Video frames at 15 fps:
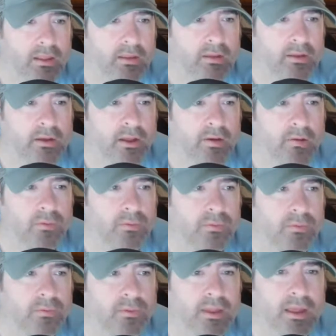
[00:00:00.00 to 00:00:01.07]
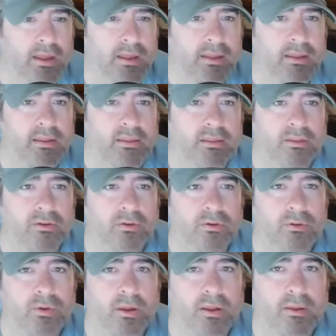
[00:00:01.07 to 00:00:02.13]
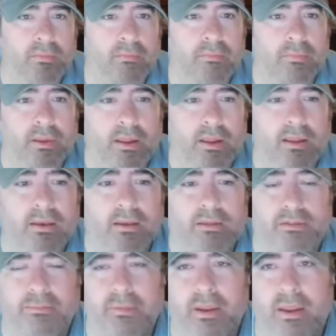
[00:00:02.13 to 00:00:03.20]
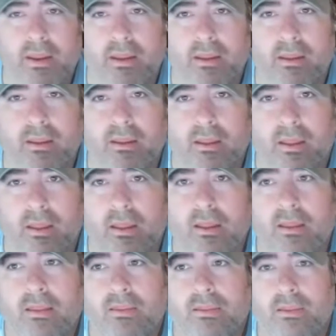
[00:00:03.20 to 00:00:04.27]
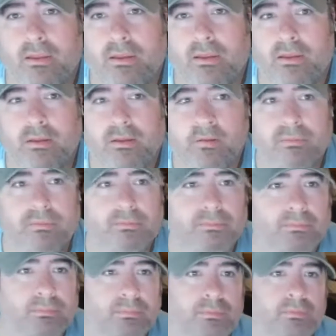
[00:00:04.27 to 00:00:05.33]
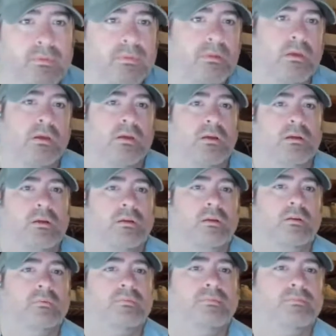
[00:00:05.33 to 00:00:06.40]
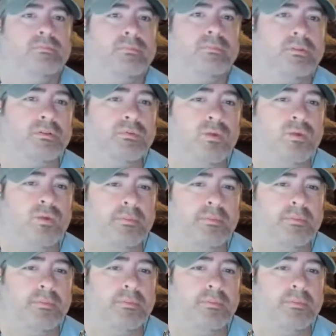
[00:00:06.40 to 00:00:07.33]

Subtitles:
they threw him in as being the the rebel